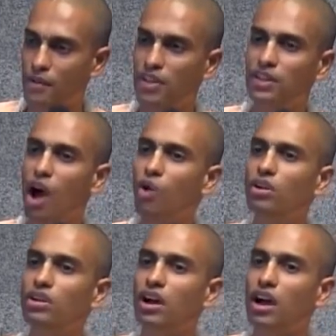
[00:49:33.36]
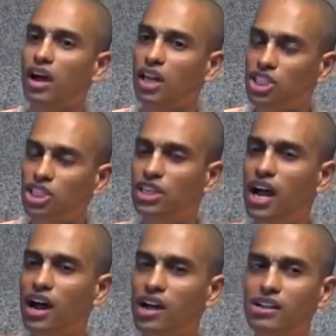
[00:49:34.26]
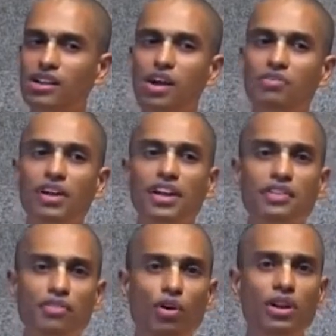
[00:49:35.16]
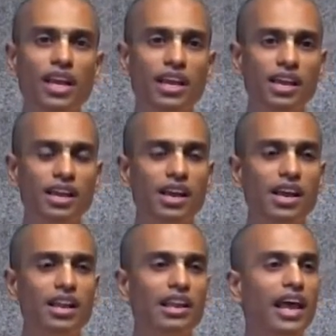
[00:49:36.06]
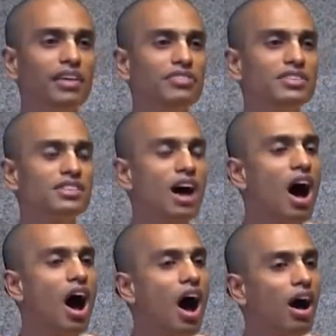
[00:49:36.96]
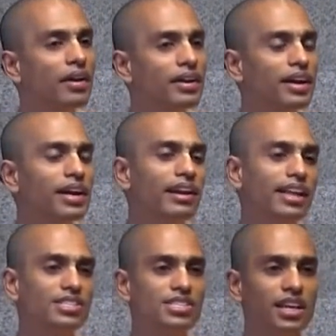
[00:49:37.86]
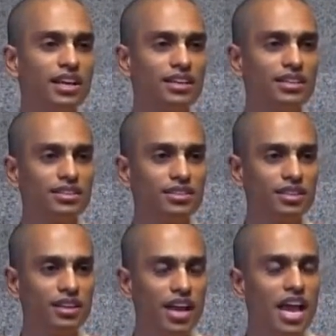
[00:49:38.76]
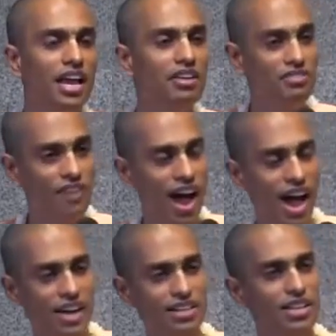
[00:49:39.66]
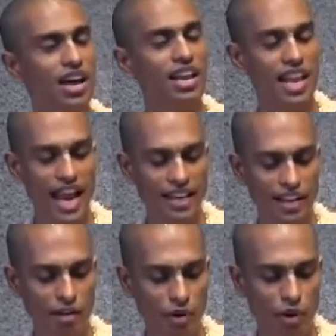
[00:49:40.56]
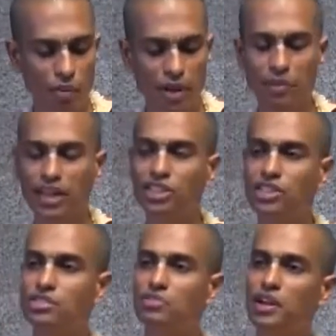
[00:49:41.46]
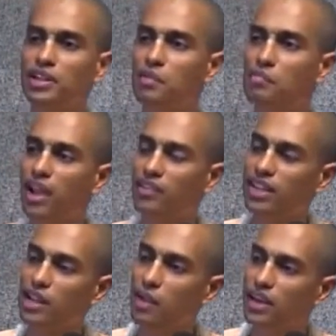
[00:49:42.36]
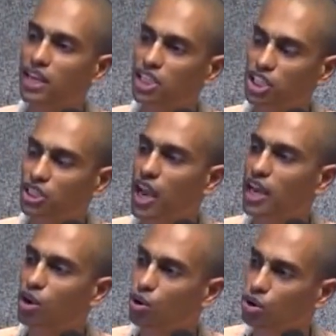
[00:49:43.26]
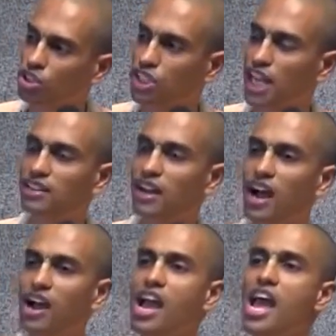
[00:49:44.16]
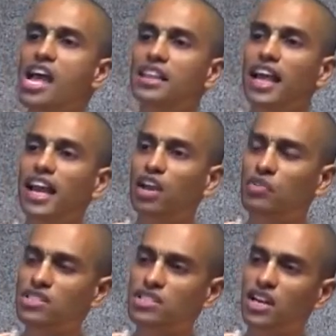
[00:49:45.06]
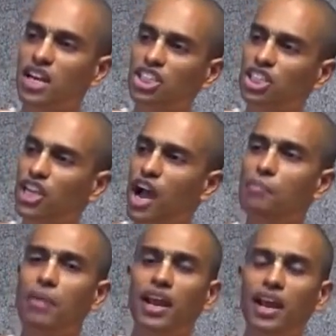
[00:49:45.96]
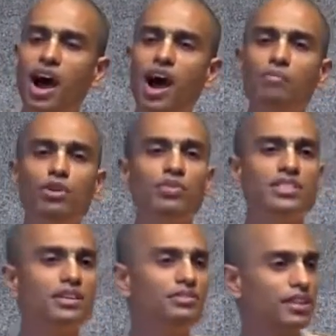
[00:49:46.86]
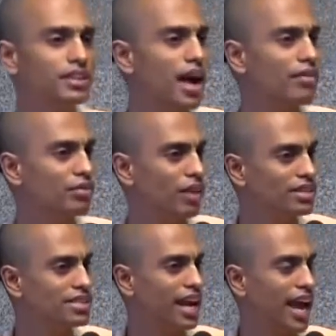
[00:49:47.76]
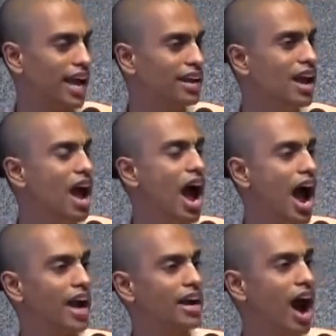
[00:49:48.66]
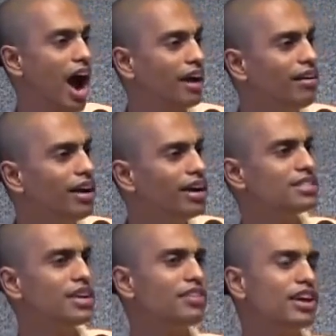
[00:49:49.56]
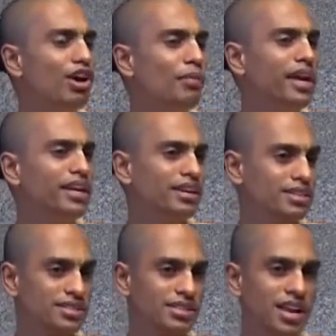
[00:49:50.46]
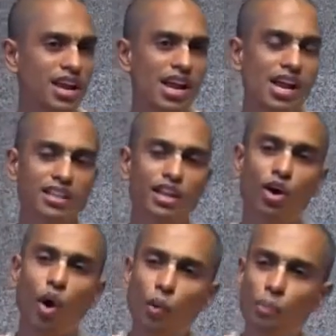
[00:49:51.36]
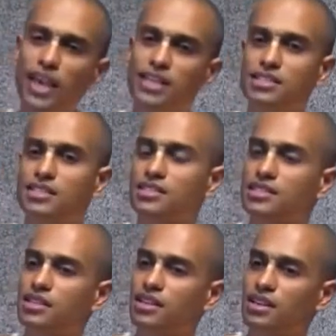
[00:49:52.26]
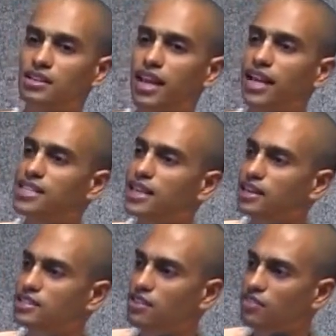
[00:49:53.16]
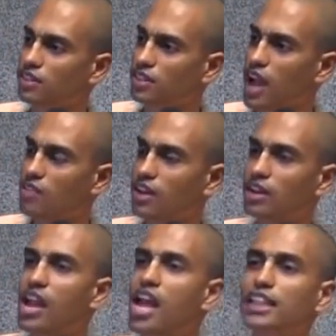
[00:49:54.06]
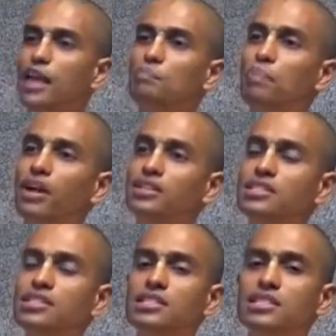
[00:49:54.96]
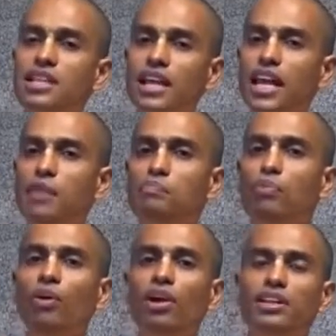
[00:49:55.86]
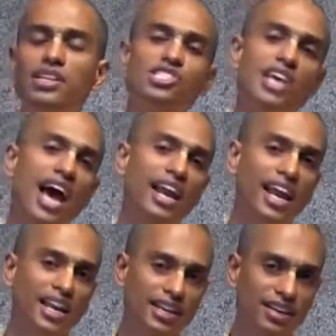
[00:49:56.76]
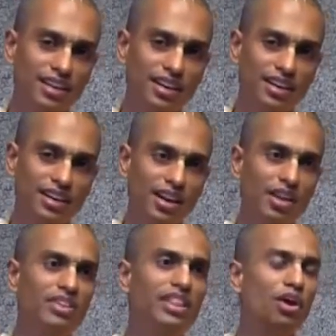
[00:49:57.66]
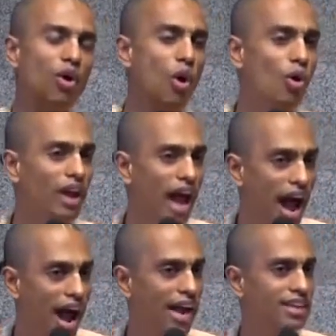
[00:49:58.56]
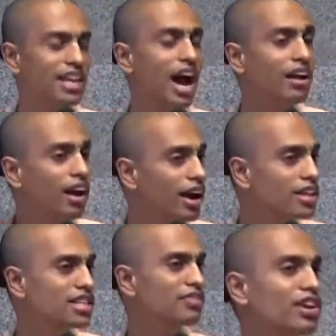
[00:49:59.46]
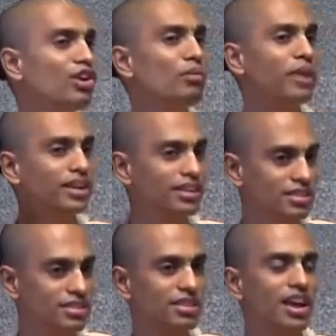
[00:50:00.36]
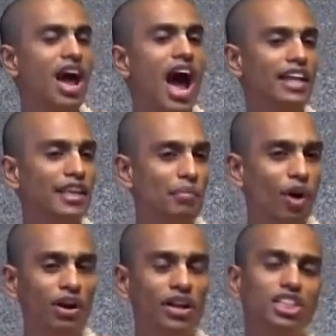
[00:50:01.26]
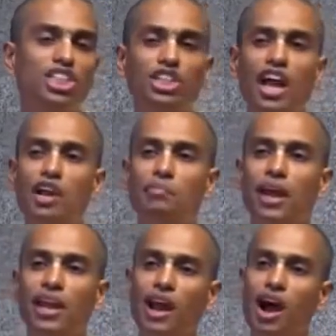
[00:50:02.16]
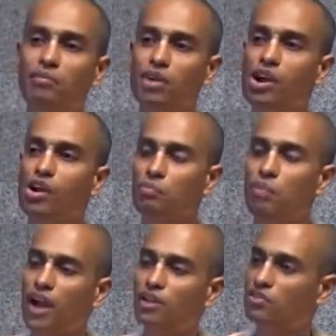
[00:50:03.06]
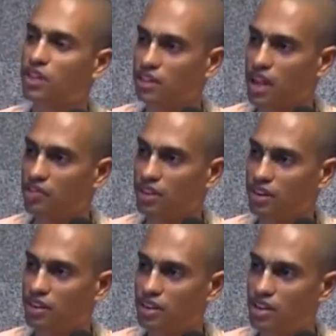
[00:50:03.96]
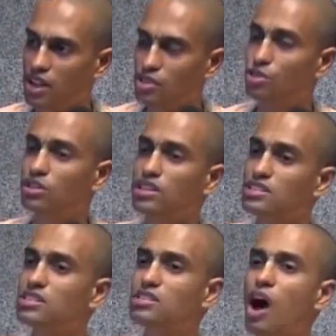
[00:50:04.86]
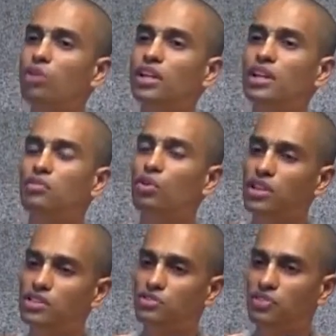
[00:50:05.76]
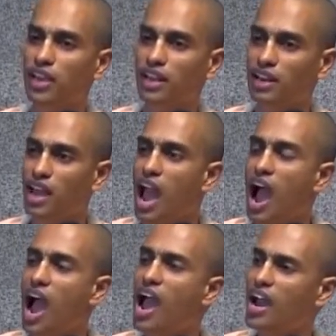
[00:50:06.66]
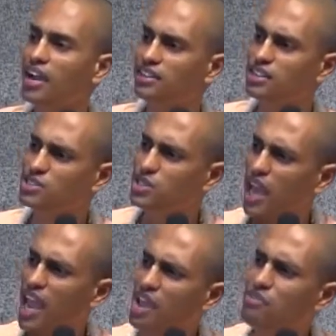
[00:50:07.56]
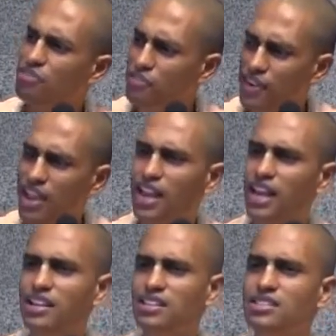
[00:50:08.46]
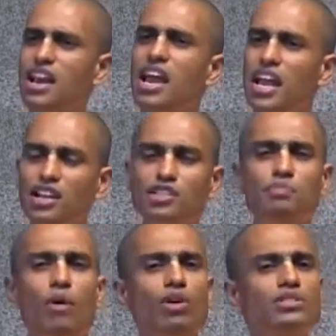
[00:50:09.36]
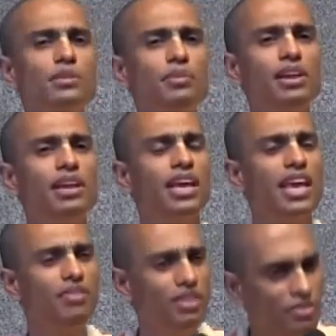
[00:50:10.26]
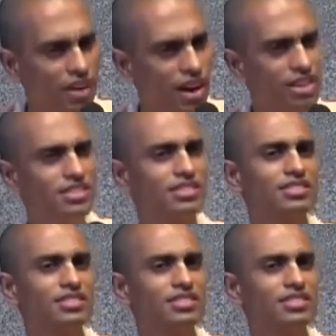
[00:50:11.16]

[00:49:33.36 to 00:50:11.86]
Without Krishna, for devotee, life is heart-drenching. In fact, later Prabhupada mentions when they met Krishna in Kurukshetra, they requested Krishna Balaram to visit Vrindavan once again, and hundreds of kilometers, the gopis, the residents of Vrindavan, they personally pulled the chariot with their own hands, hundreds kilometers, and they brought Krishna and Balaram back to Vrindavan. So this is how the devotees feel. And the same feelings, it is possible even for us.